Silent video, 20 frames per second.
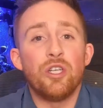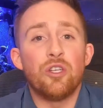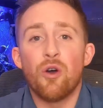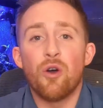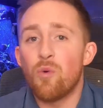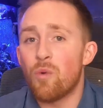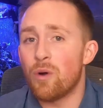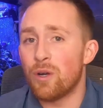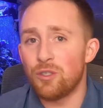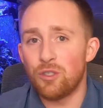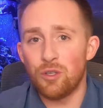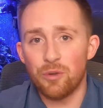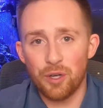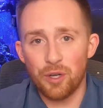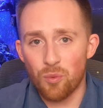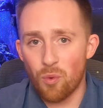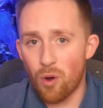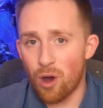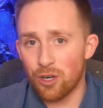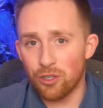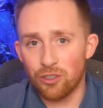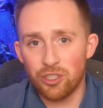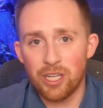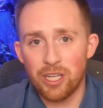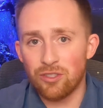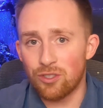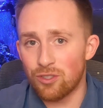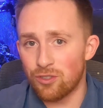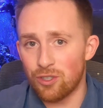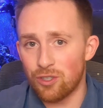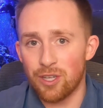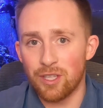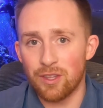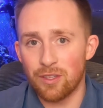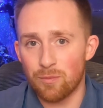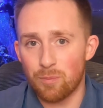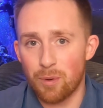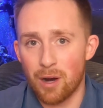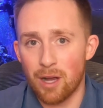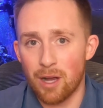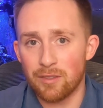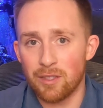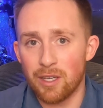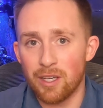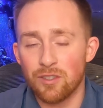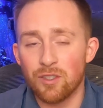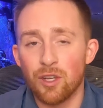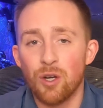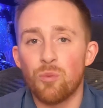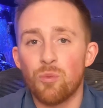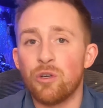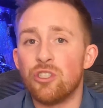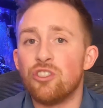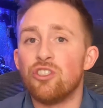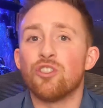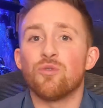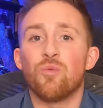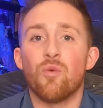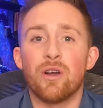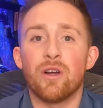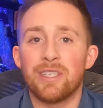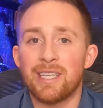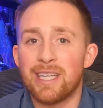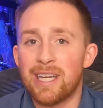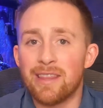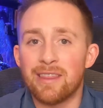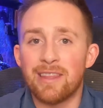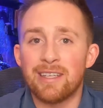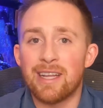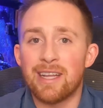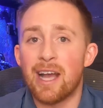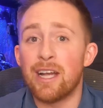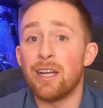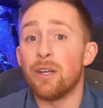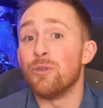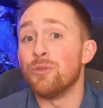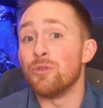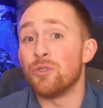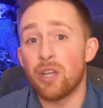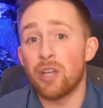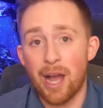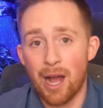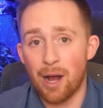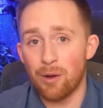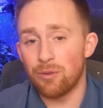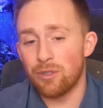we don't want to do any water changes during this process. We just want to get the dinos